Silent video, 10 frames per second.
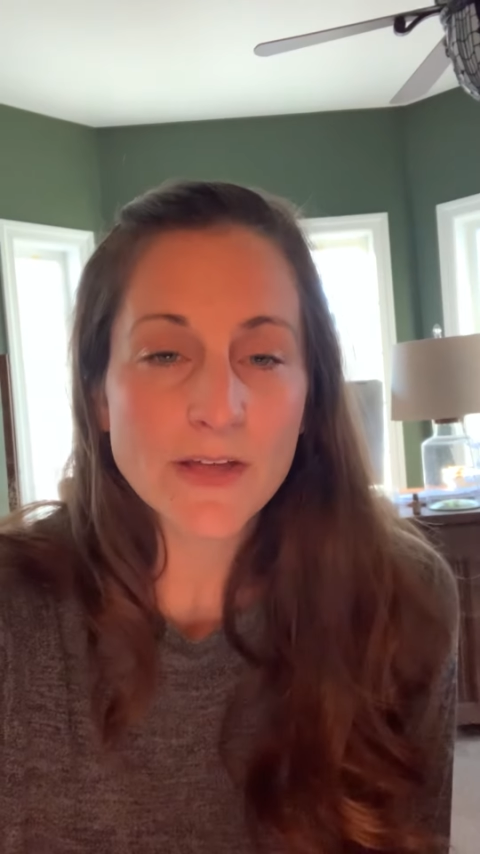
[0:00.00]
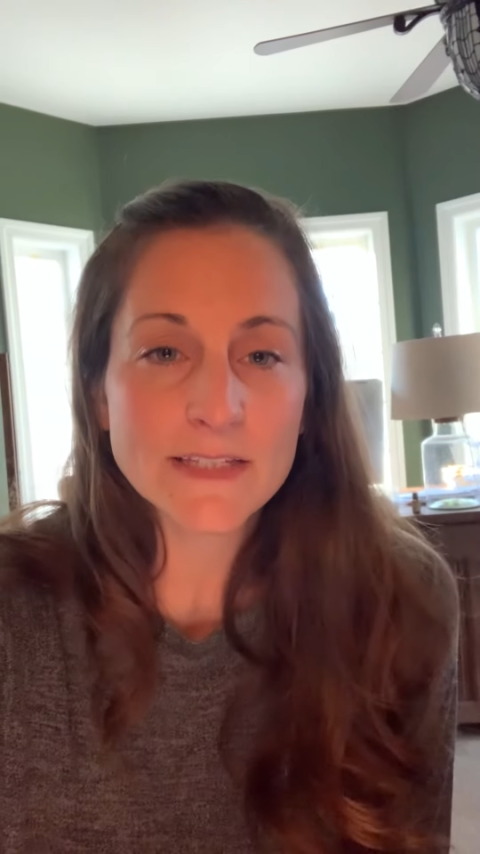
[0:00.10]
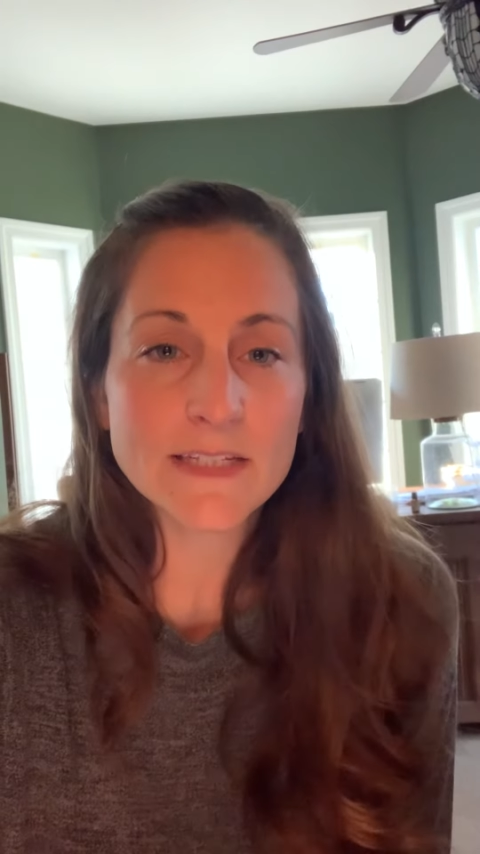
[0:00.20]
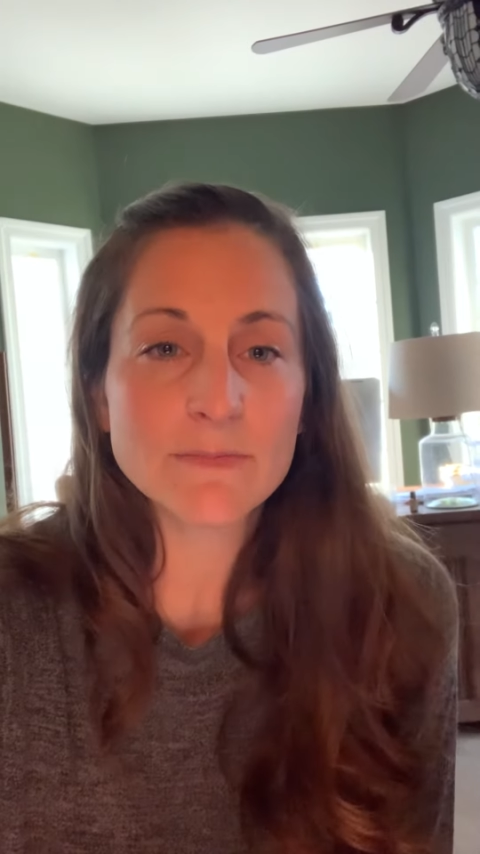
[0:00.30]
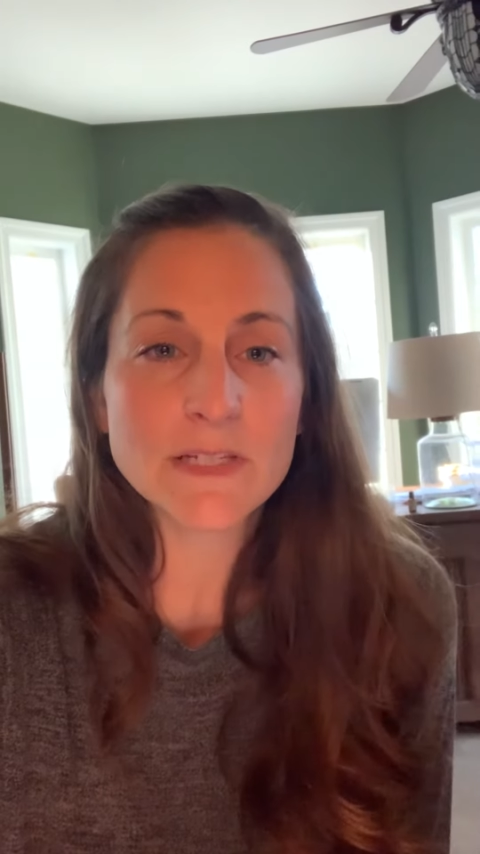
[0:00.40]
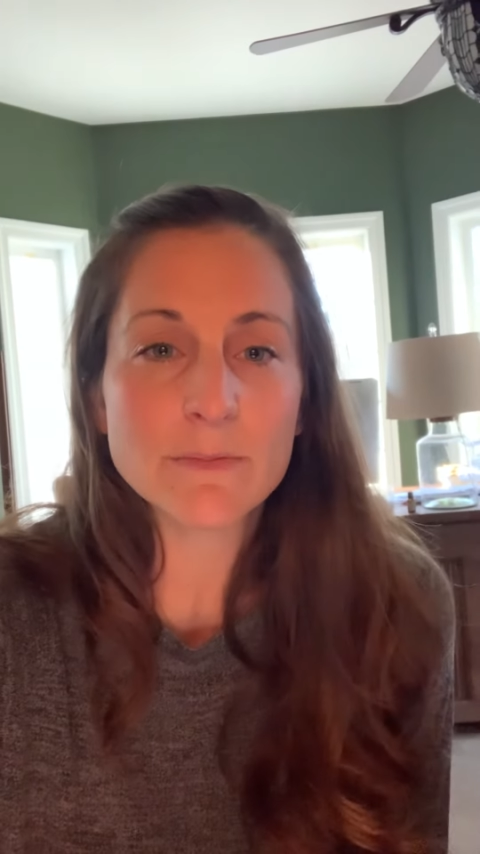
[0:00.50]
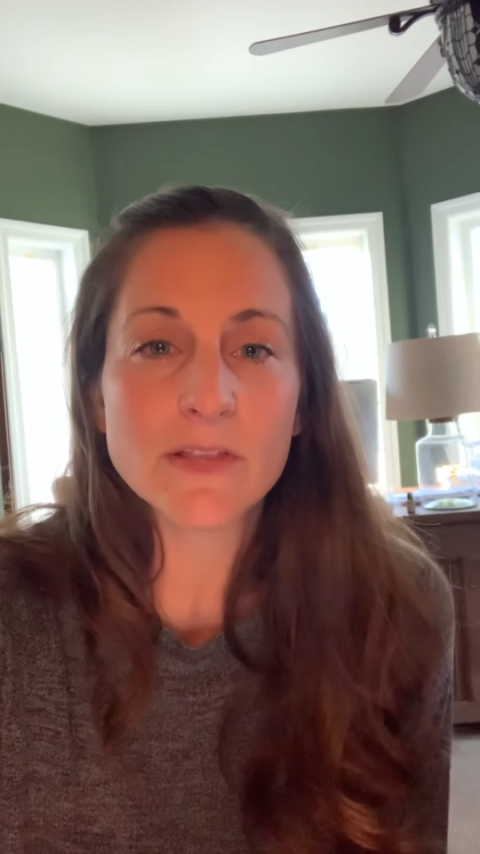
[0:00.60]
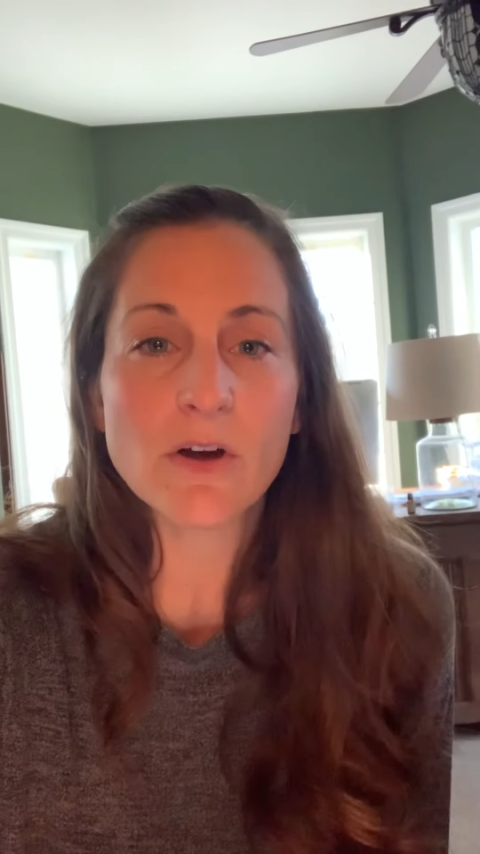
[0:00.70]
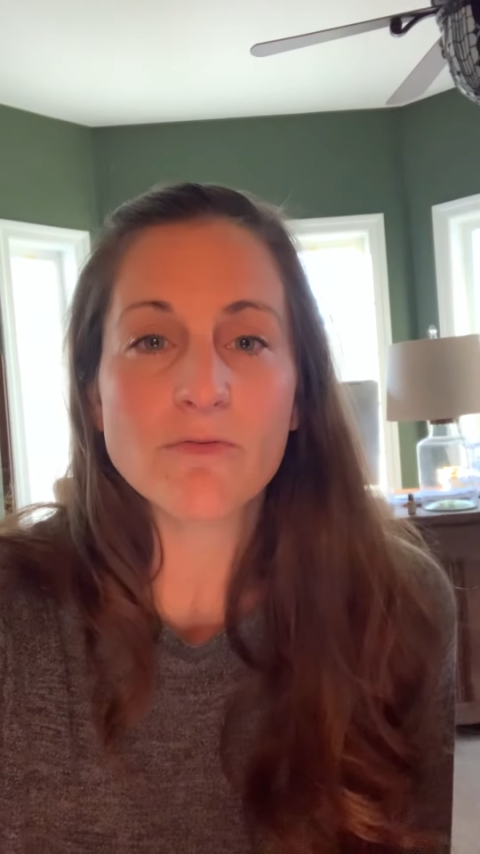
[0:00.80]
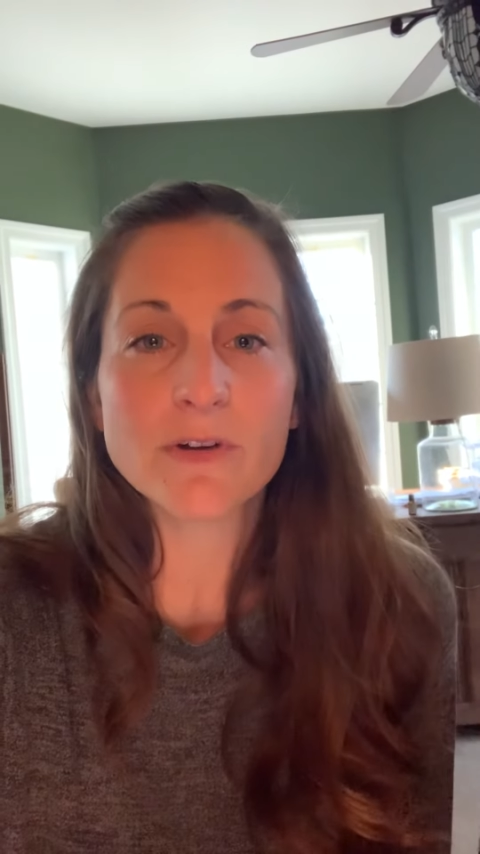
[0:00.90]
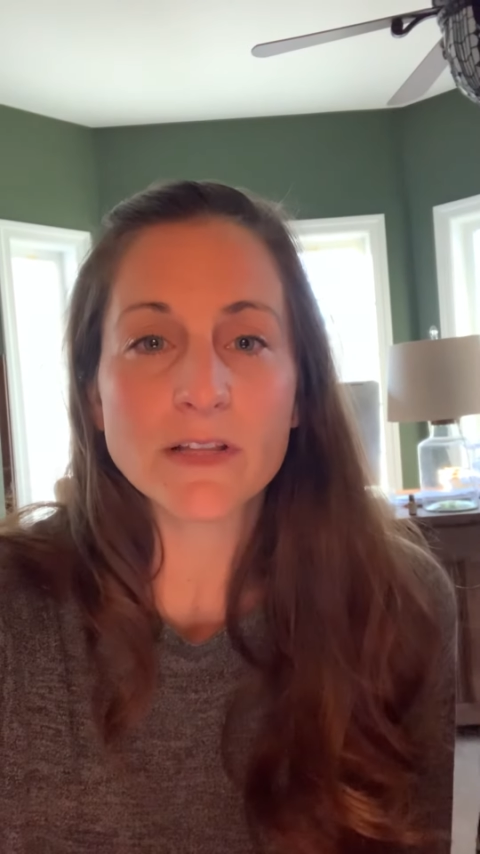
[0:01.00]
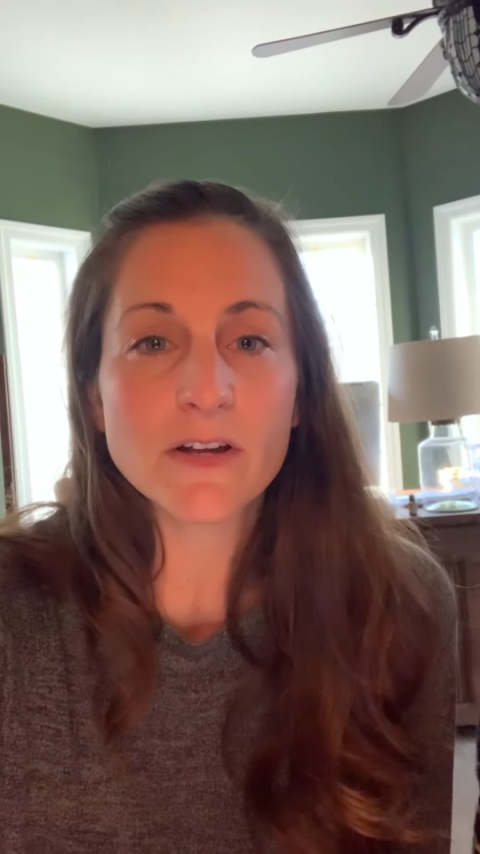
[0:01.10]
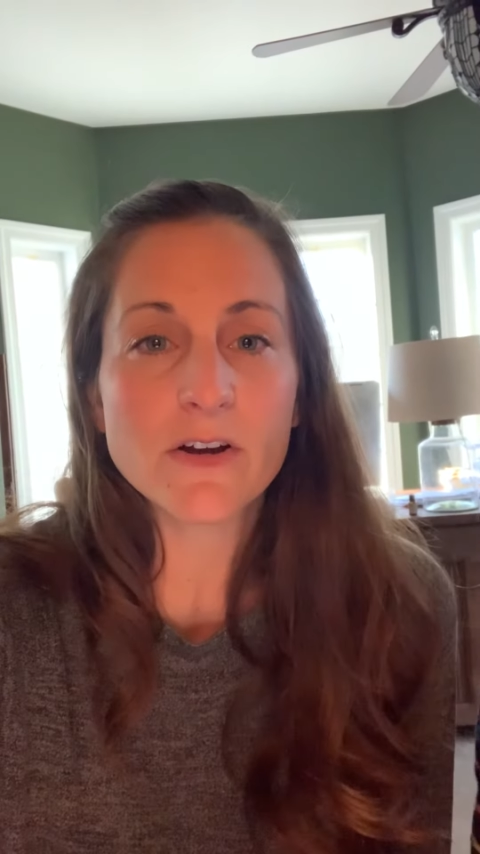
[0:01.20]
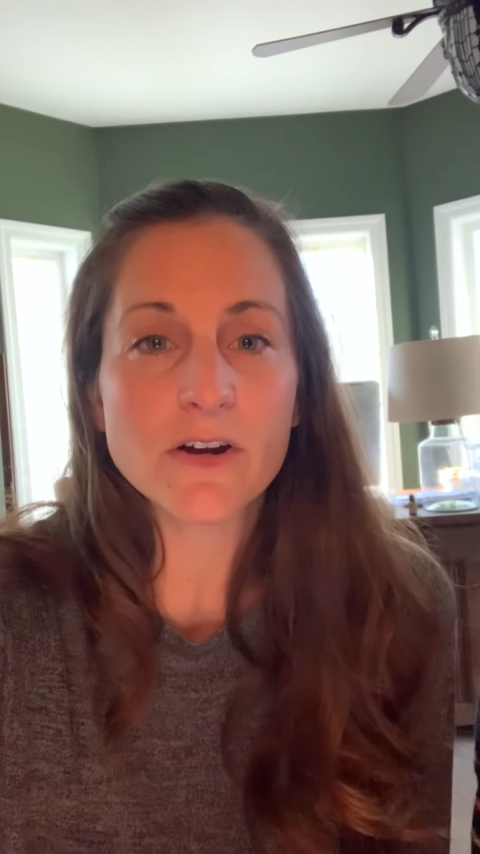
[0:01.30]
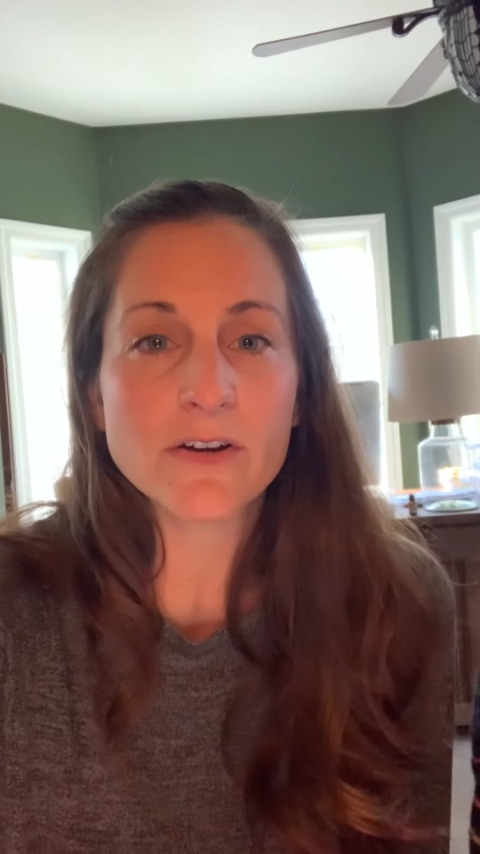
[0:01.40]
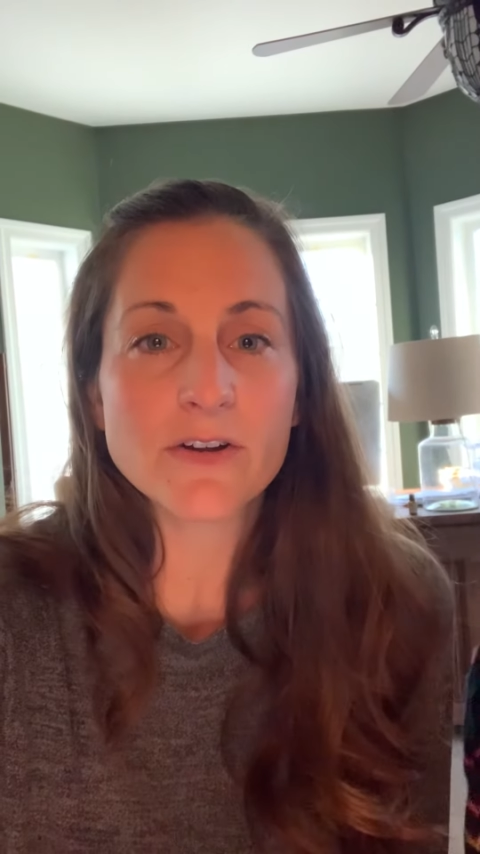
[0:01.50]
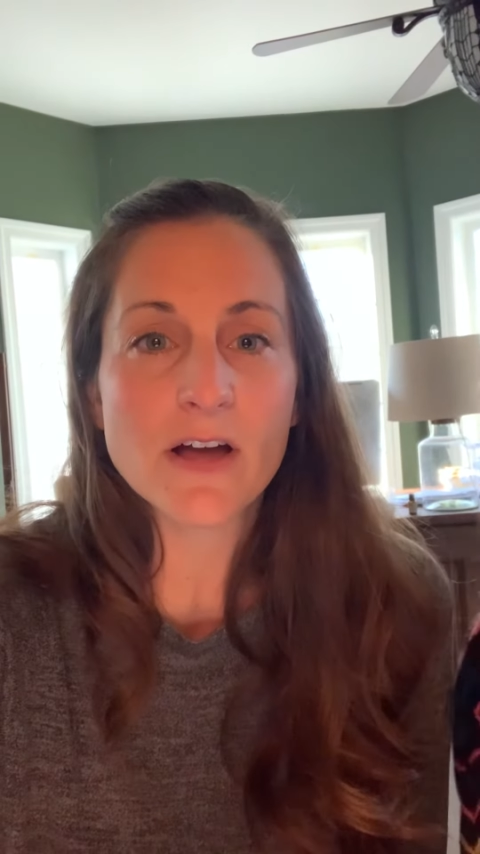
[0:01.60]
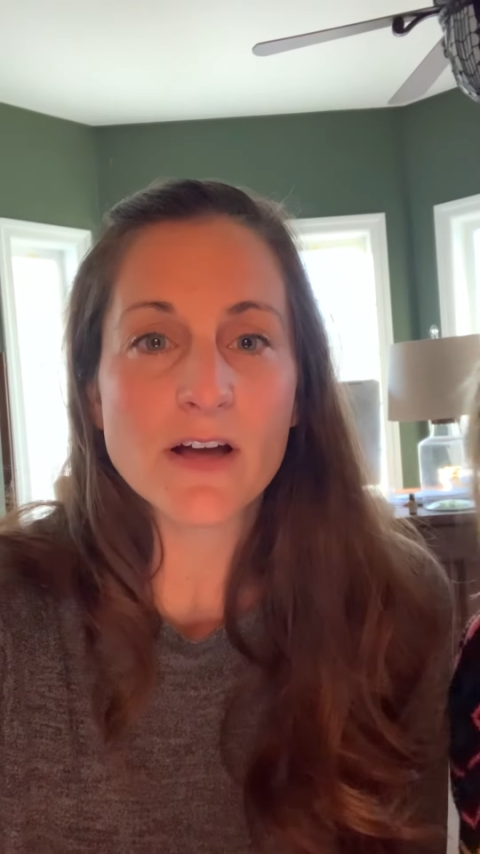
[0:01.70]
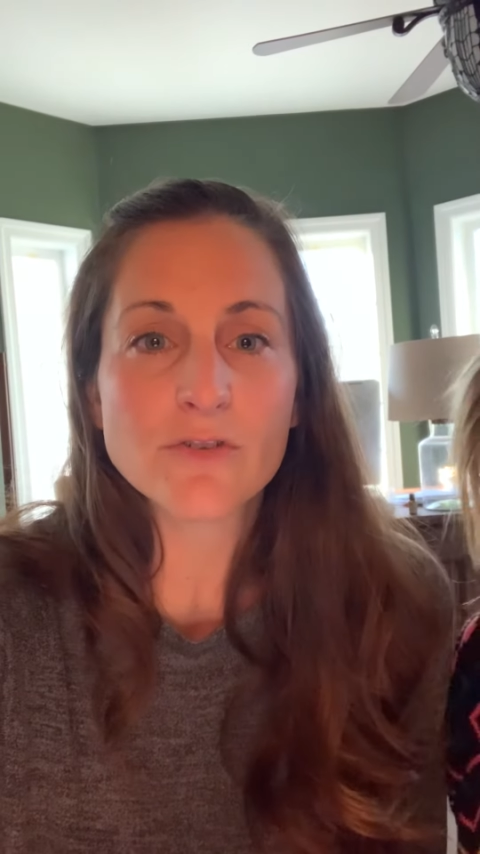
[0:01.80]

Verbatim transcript: That seems to be the really hard uh,